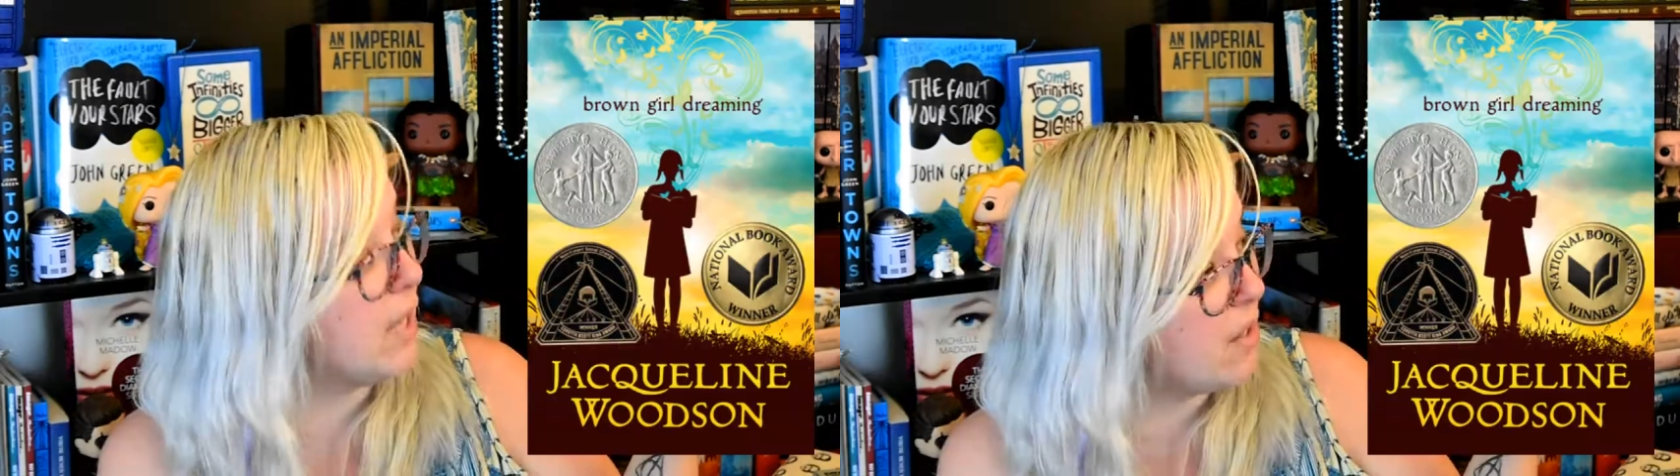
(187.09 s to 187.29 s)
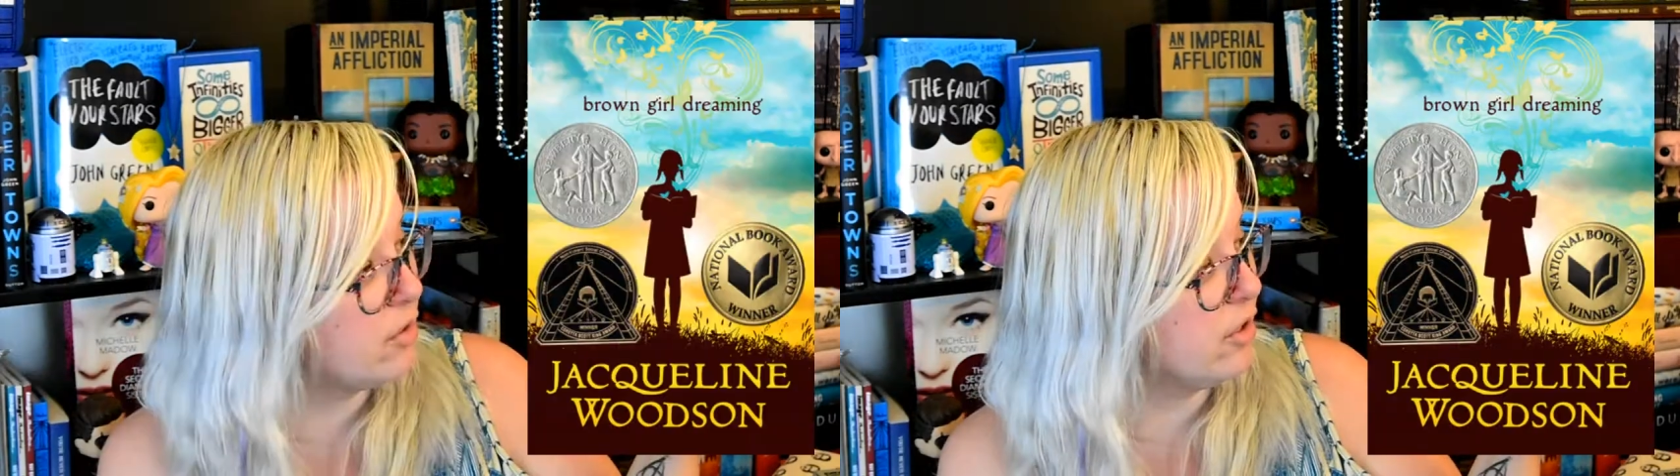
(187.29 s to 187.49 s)

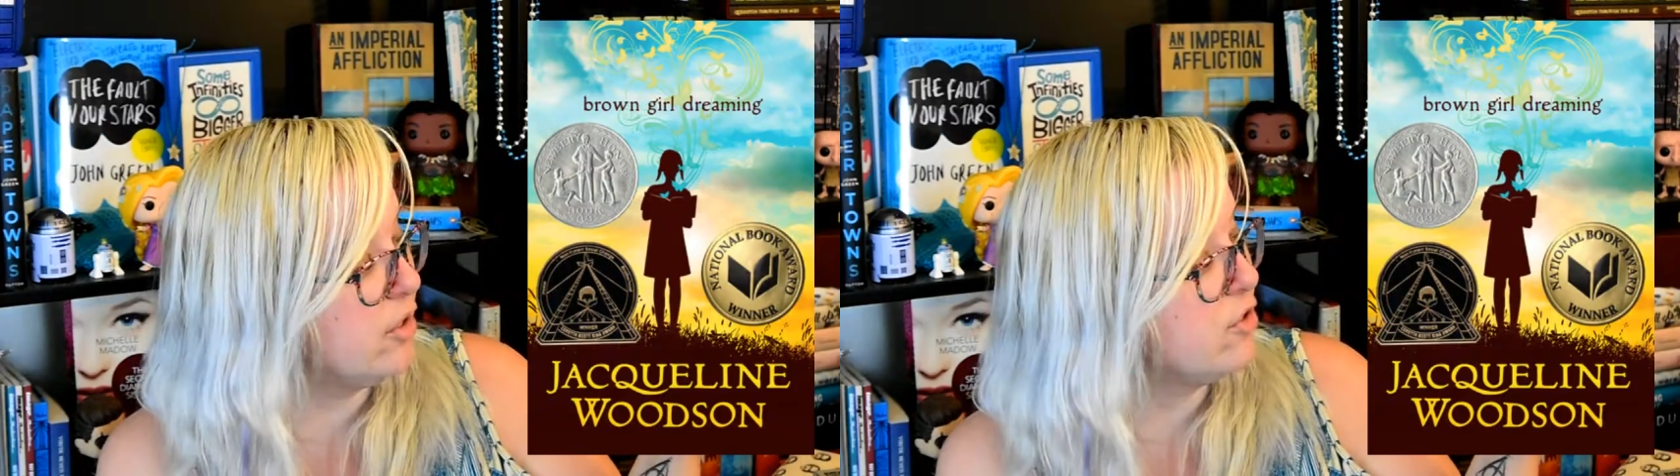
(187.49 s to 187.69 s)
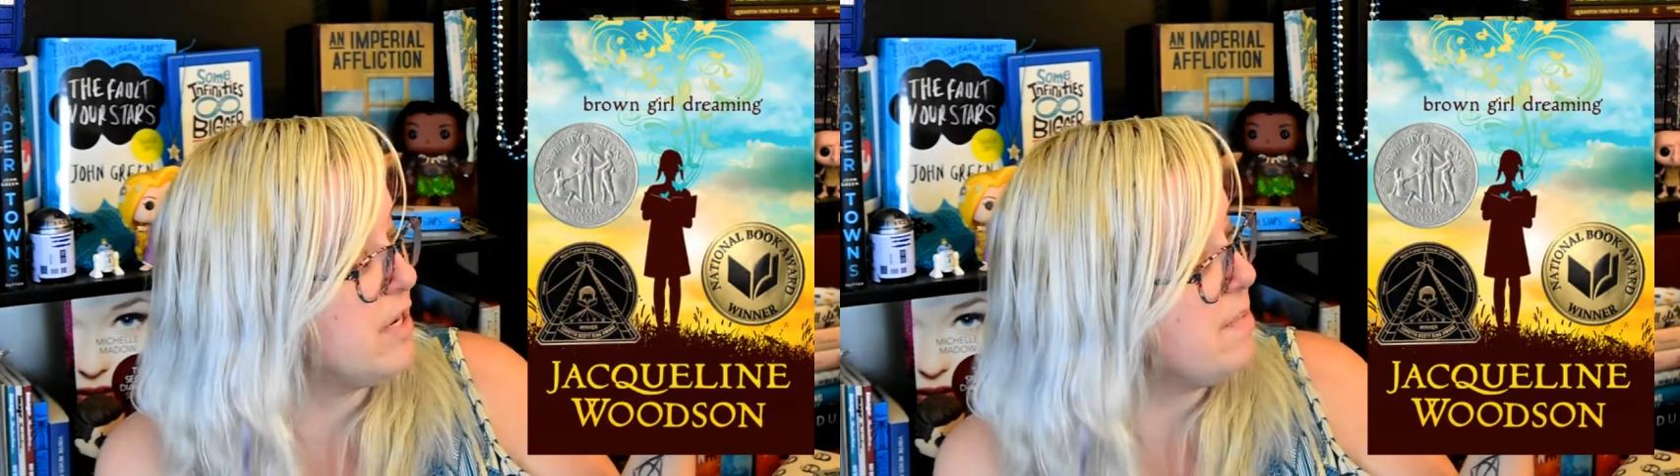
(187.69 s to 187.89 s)
Brown
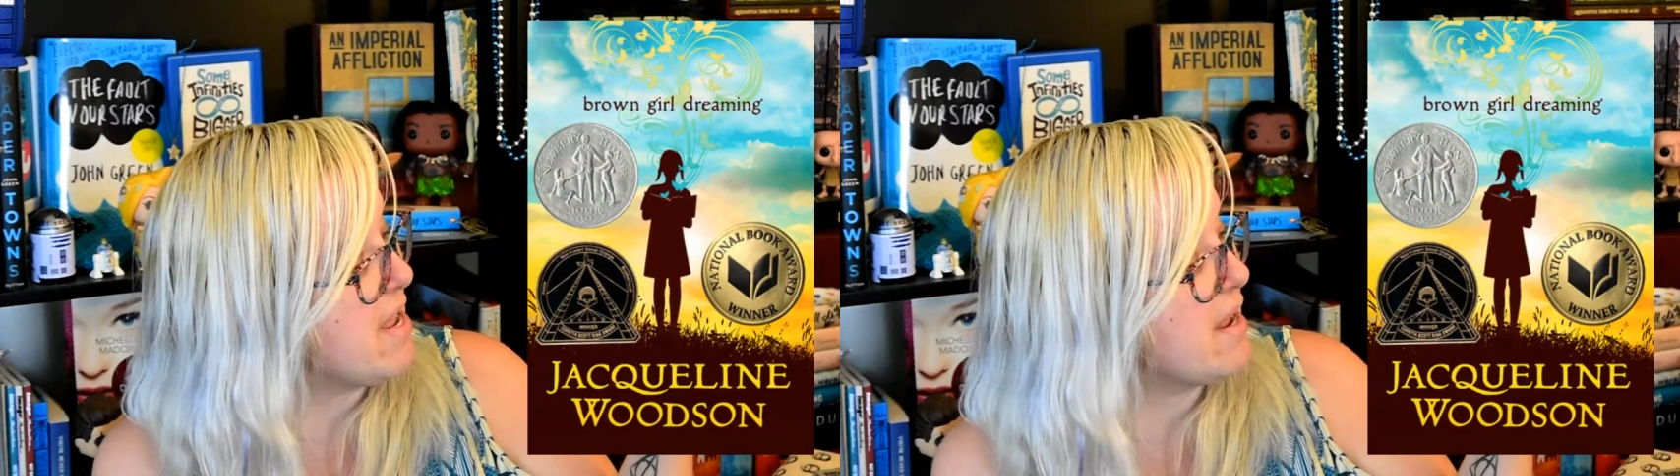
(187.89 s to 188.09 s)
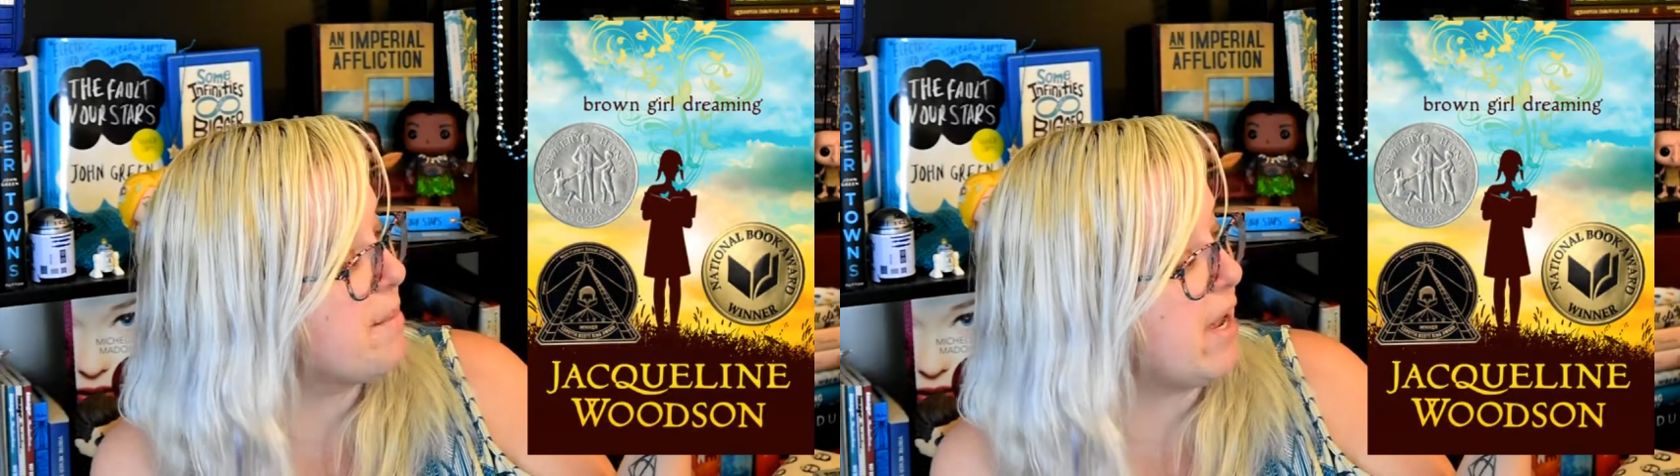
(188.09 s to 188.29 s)
Girl
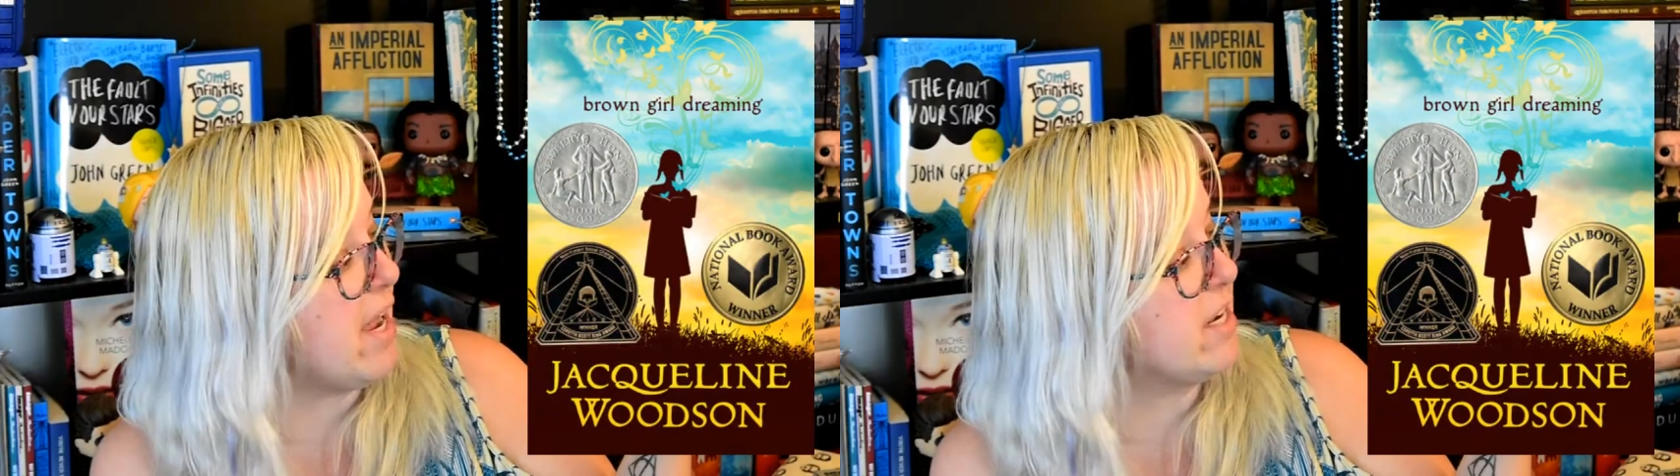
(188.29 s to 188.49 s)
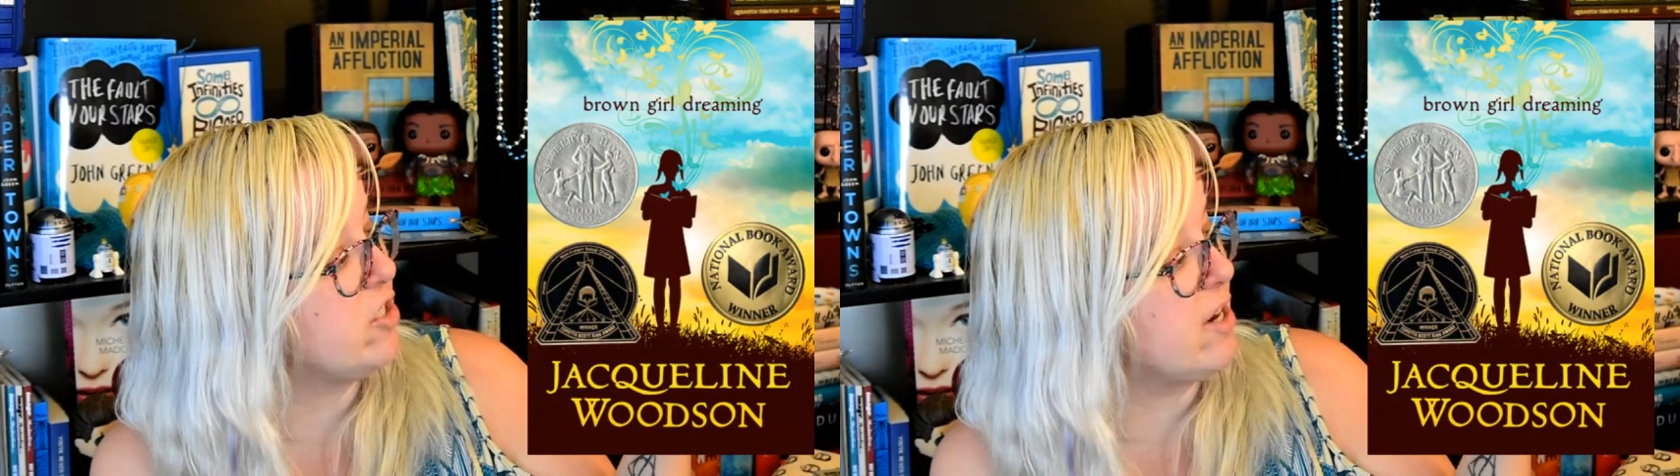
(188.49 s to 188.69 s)
Dreaming by